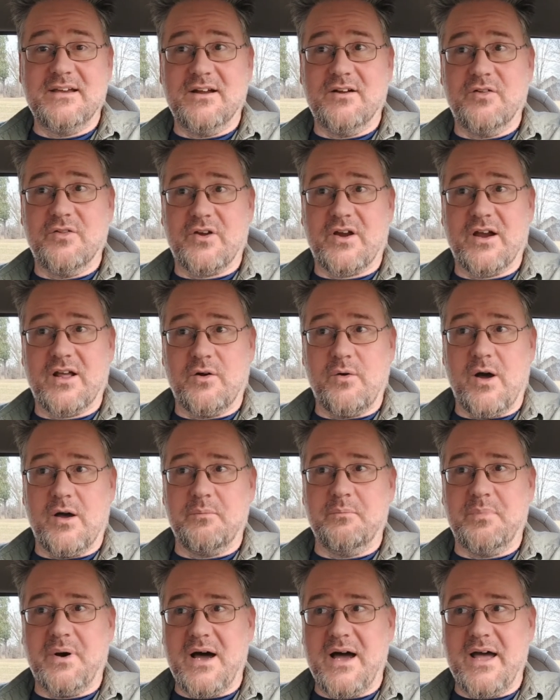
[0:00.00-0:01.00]
You know, they're going to go
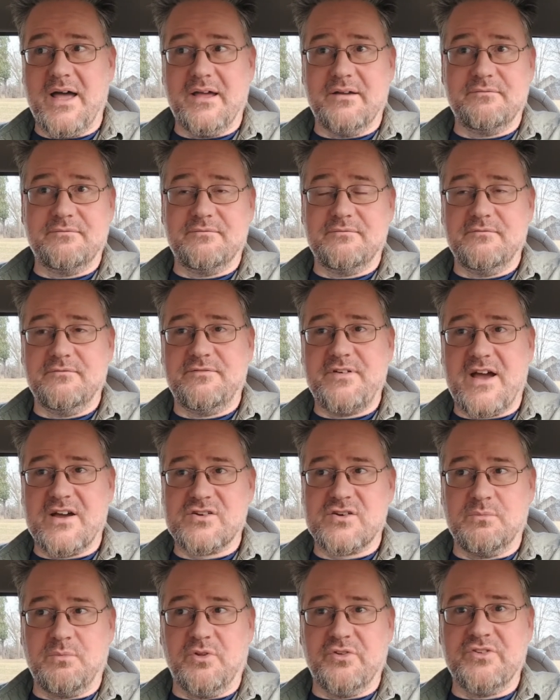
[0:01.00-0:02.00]
out and buy
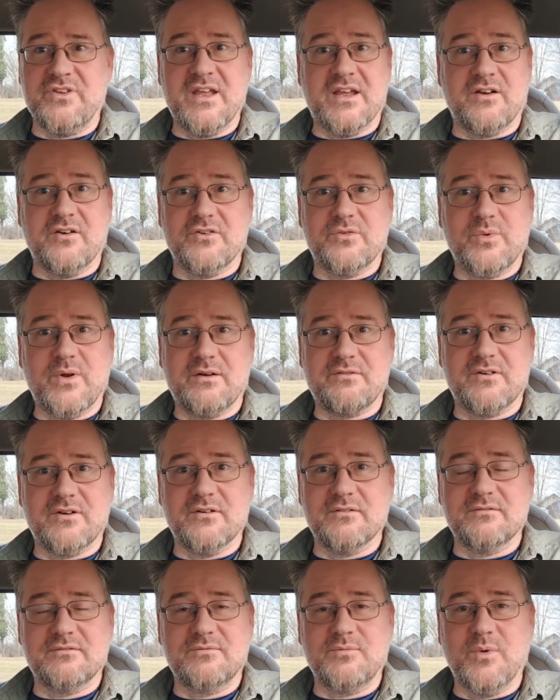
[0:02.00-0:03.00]
fashionable sneakers,
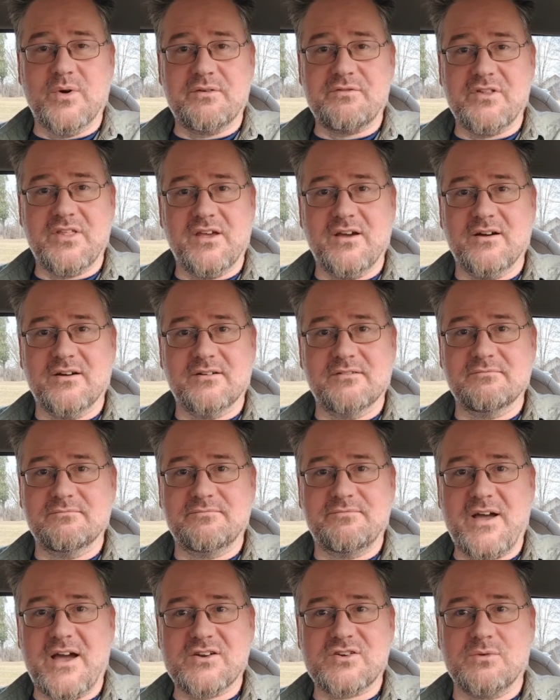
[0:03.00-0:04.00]
whatever the young
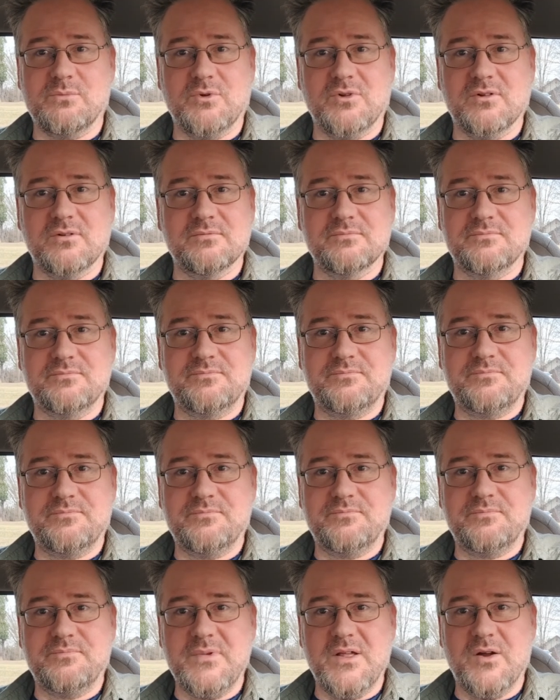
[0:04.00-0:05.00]
fashionable,
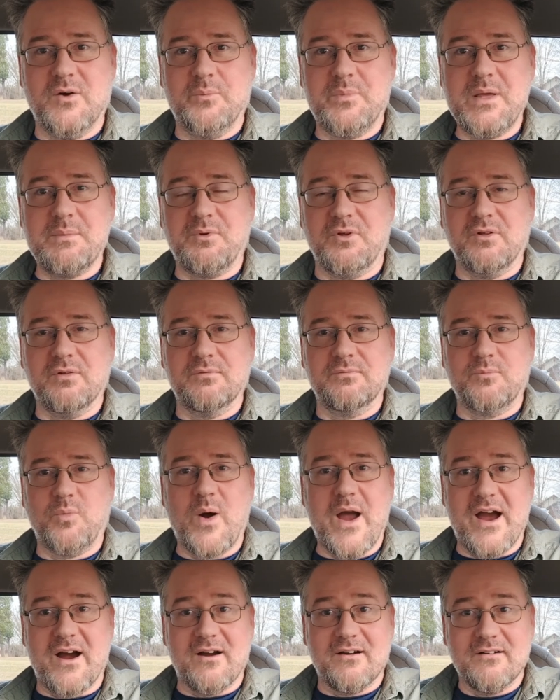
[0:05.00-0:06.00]
you know, people
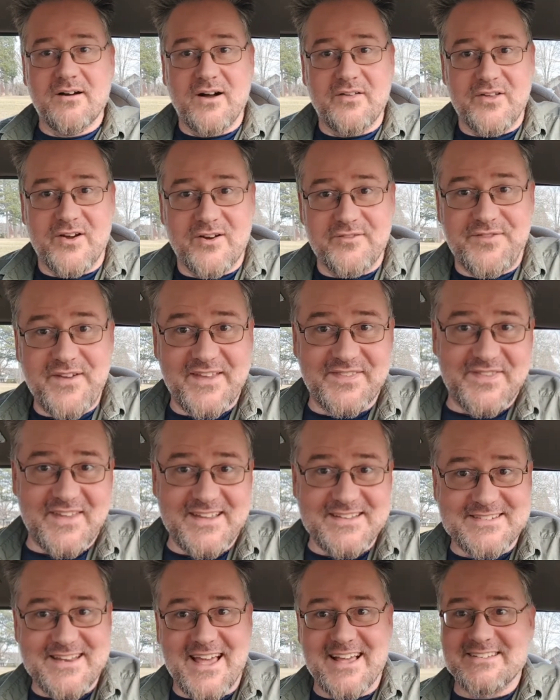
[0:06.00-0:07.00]
wear on their feet
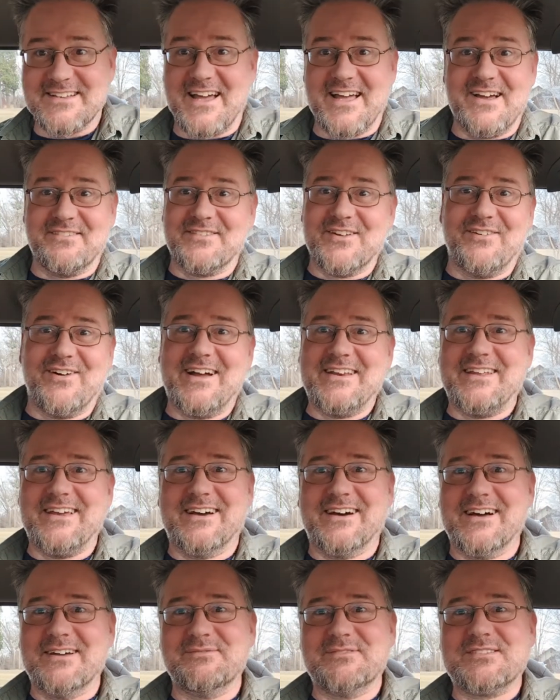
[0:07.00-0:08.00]
these days. I have no
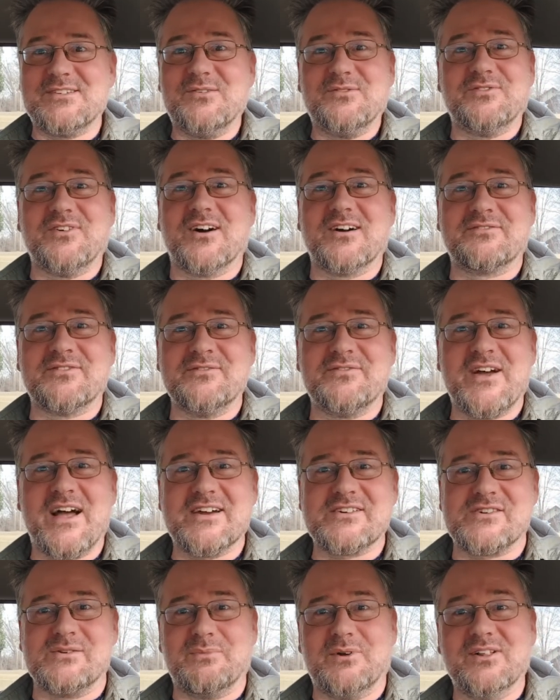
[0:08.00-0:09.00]
idea. I'm so far from
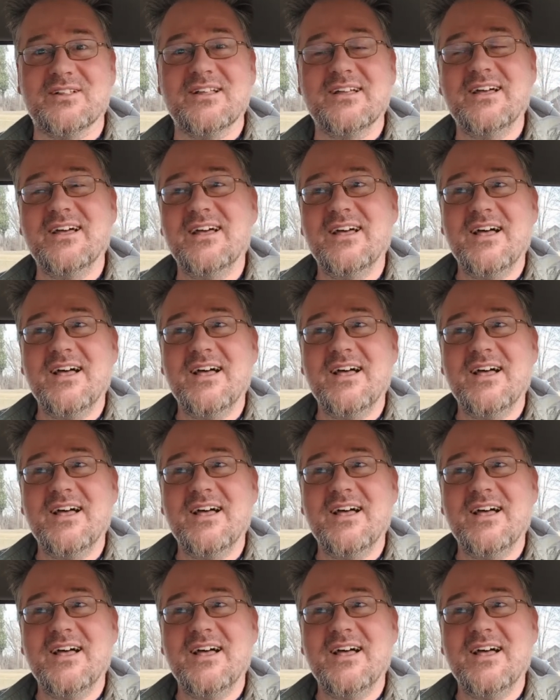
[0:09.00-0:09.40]
fashionable.